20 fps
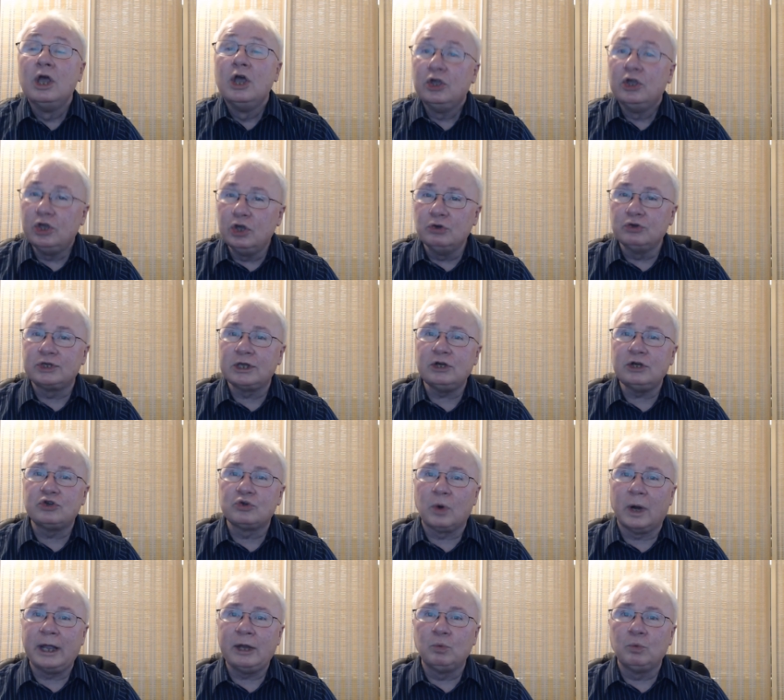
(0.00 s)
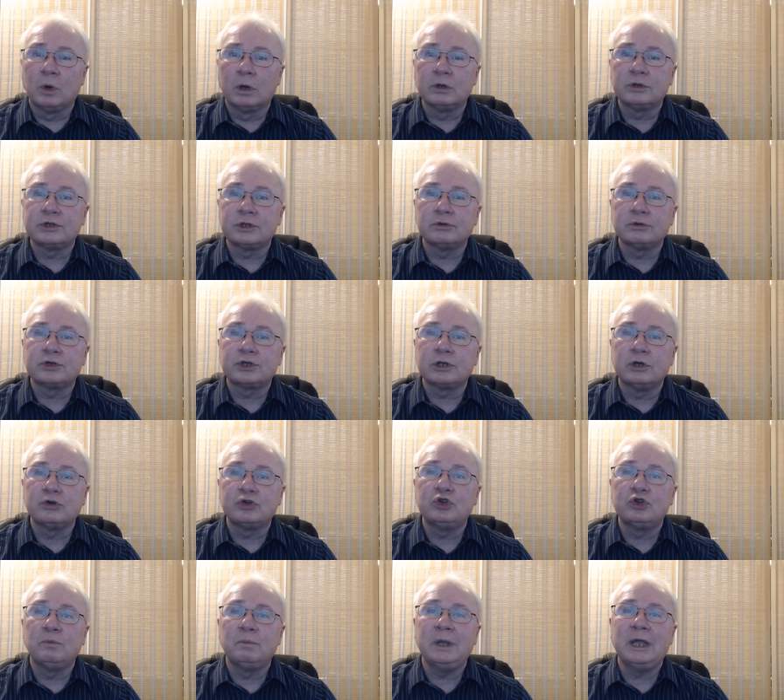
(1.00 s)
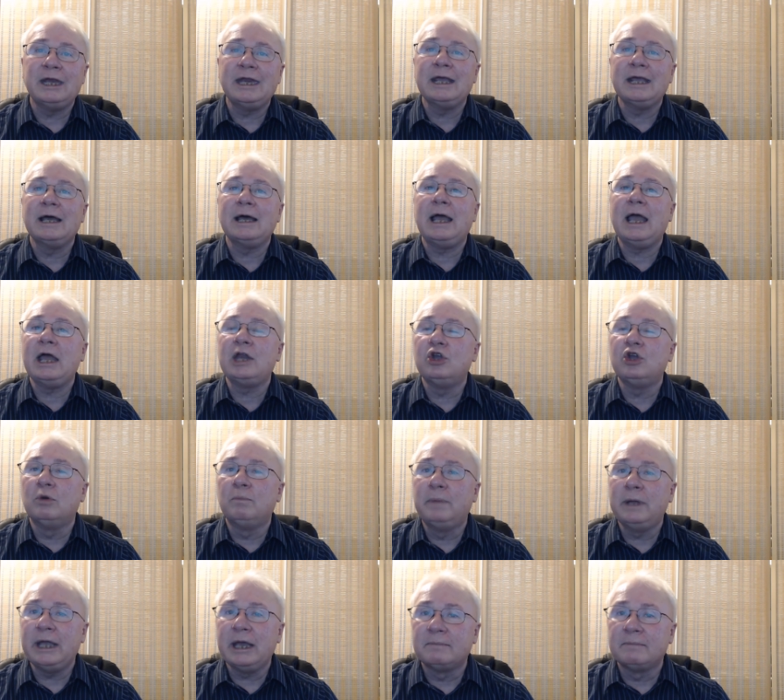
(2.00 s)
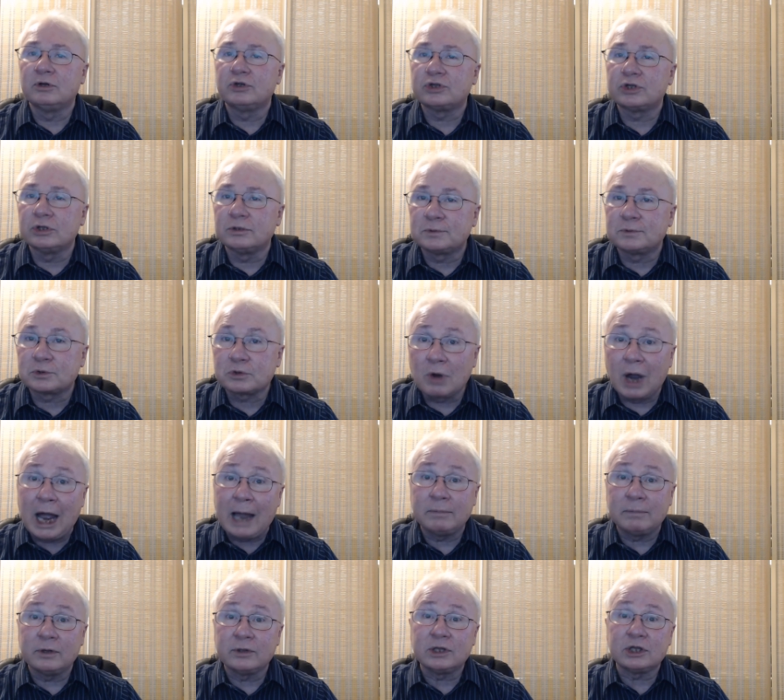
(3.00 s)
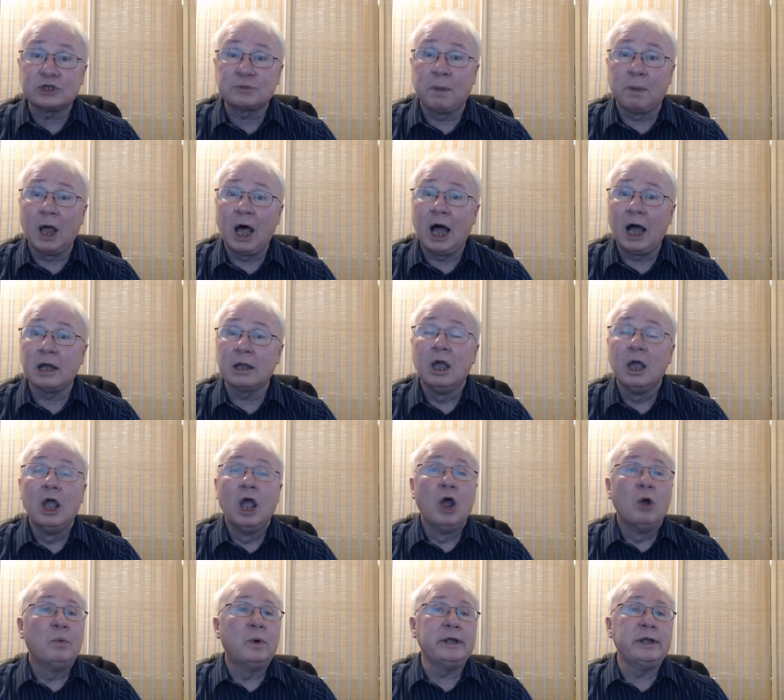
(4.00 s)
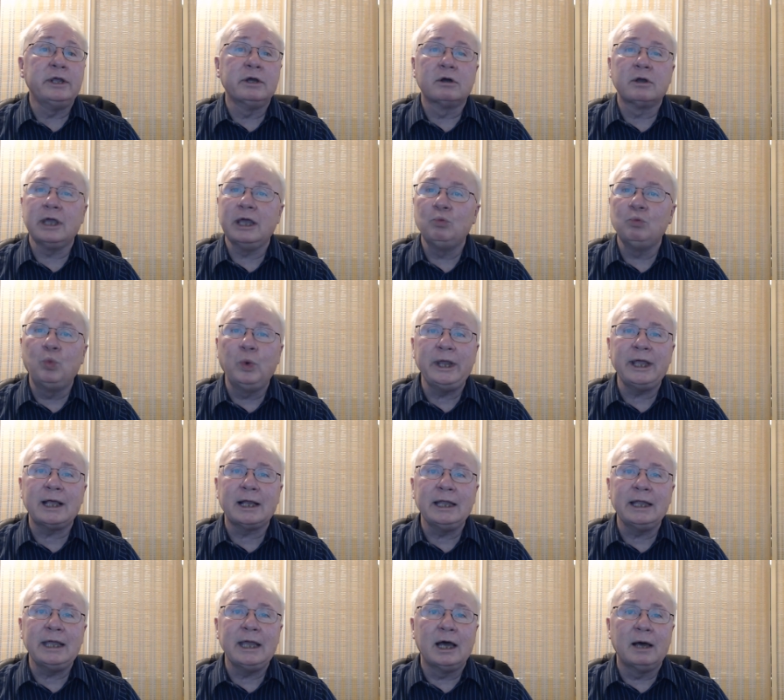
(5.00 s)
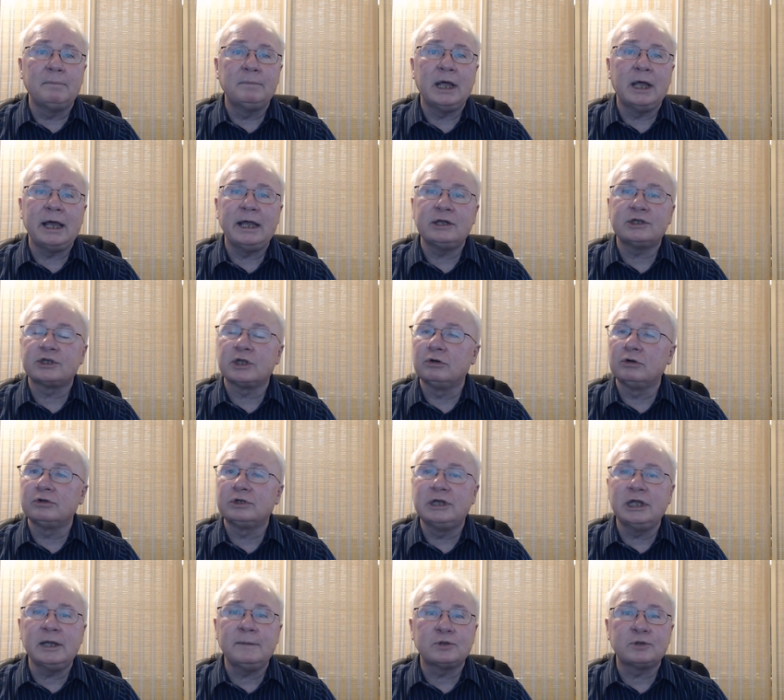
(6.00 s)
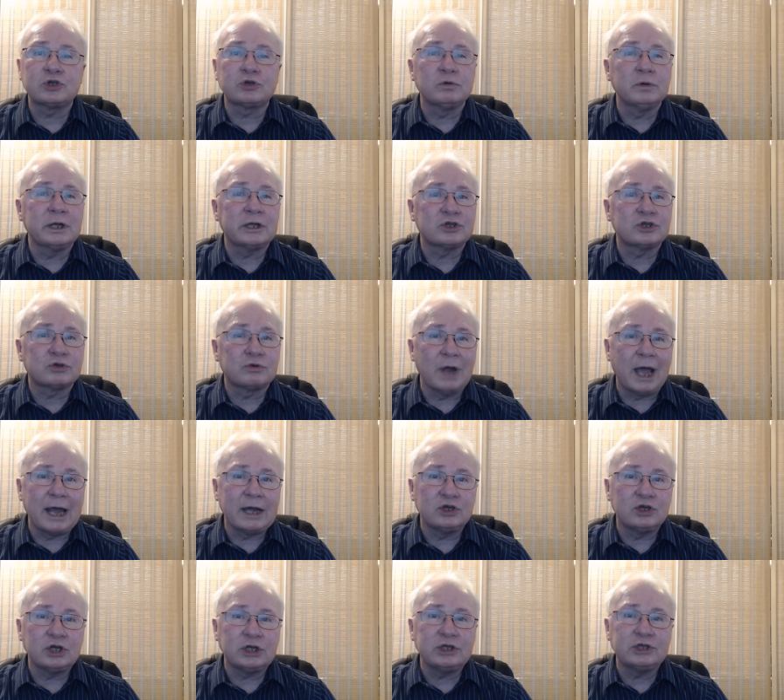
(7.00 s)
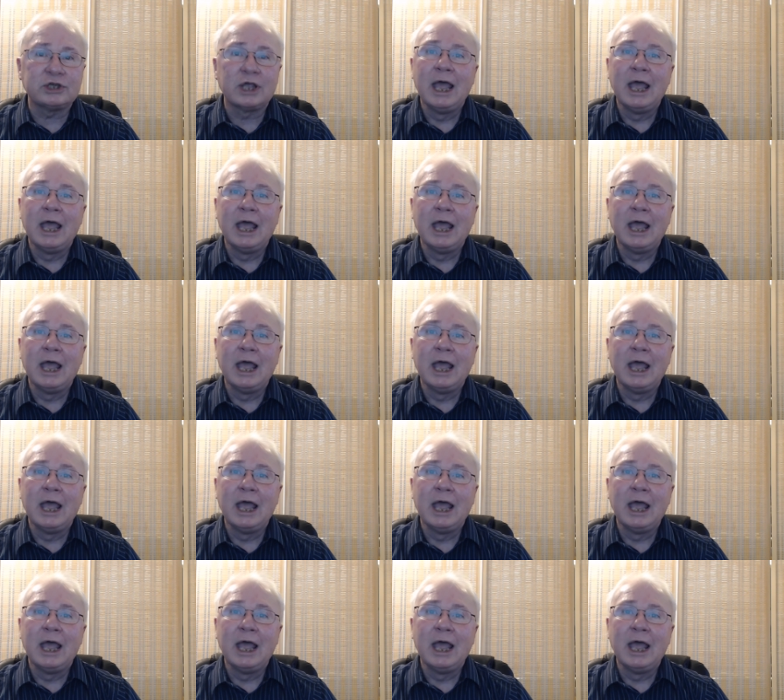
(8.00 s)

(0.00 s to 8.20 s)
using trained words on social media, and you'll be able to subscribe to this blog where you'll get weekly updates on tips, tricks, strategies,